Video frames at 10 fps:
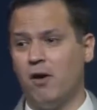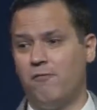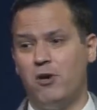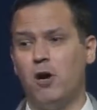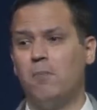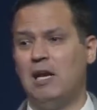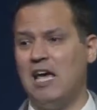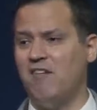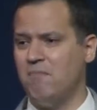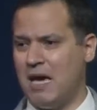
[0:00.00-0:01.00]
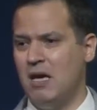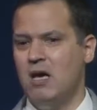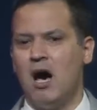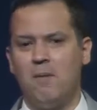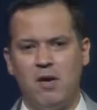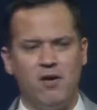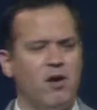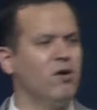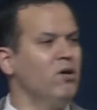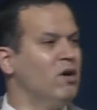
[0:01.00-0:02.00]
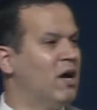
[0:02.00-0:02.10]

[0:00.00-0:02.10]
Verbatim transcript: If you don't believe me, how many of you?